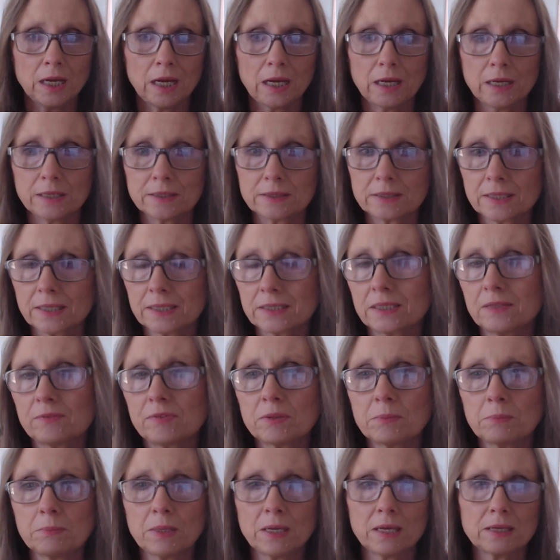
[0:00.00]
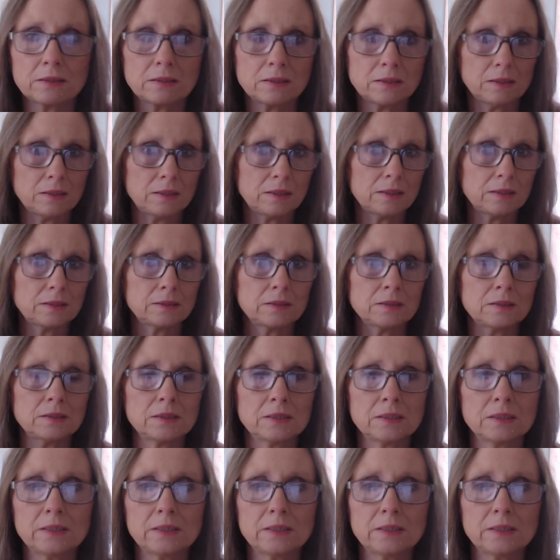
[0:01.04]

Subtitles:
scientific method and the